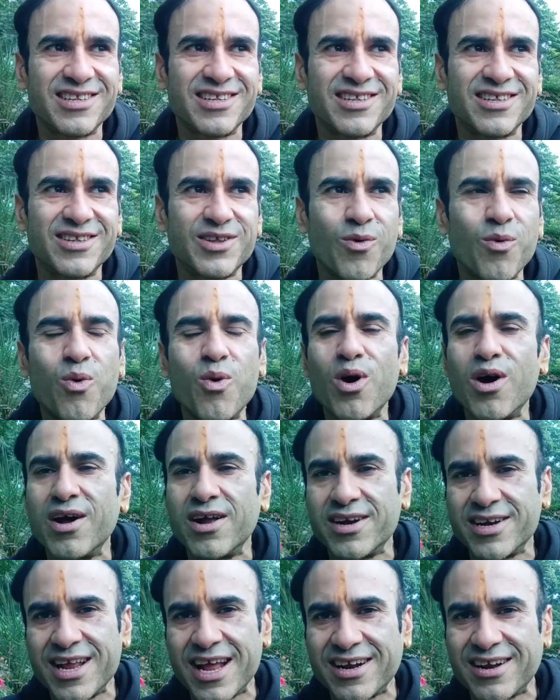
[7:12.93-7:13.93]
the
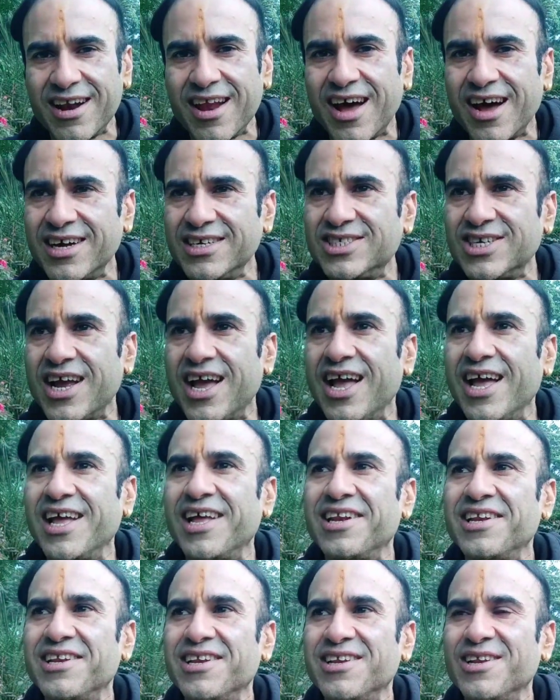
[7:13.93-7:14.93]
world at large
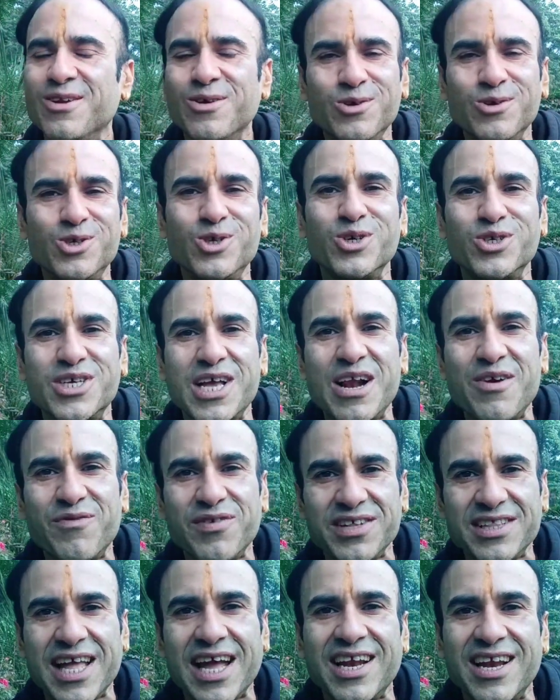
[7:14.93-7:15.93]
and lose yourself
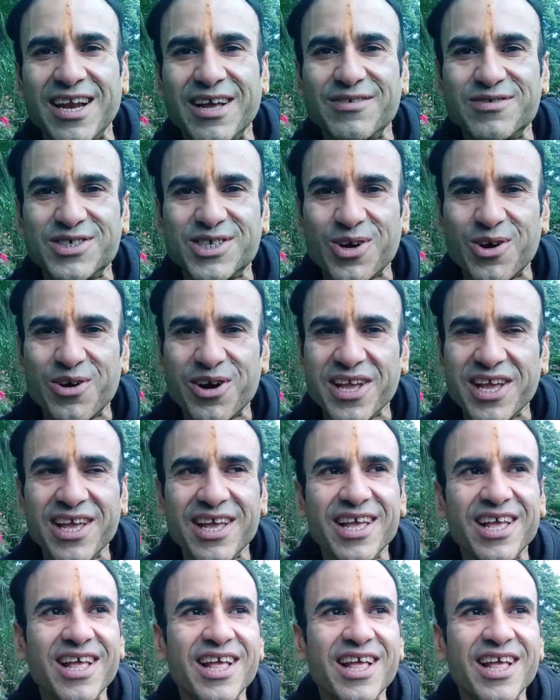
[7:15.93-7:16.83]
in that love story.